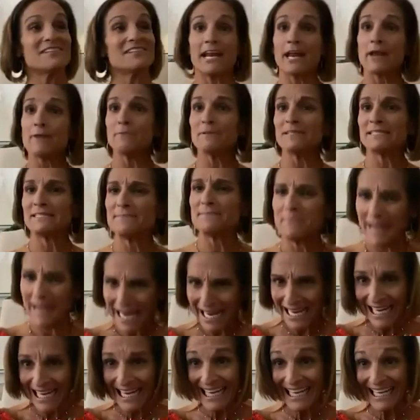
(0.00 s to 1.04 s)
and he
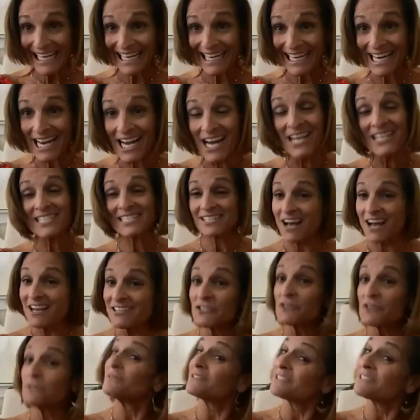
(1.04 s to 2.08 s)
was mean. Sasha
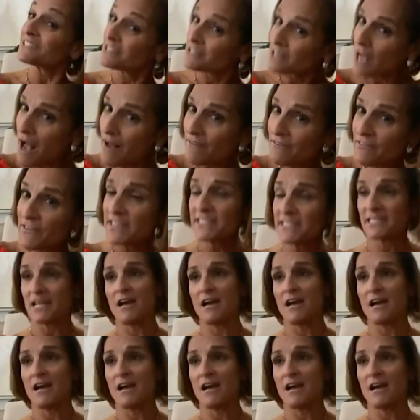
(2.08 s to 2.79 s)
was tough at